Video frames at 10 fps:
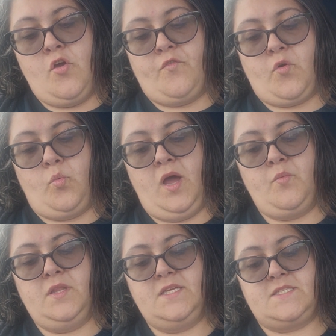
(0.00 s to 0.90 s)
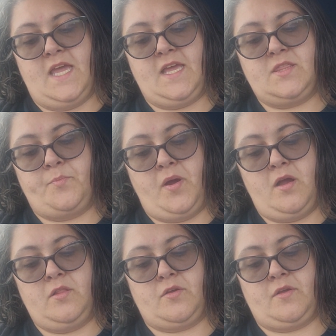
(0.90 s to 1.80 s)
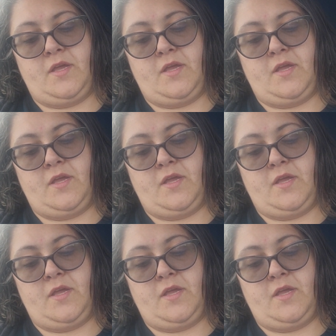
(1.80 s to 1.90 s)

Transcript: For what will it take the parlour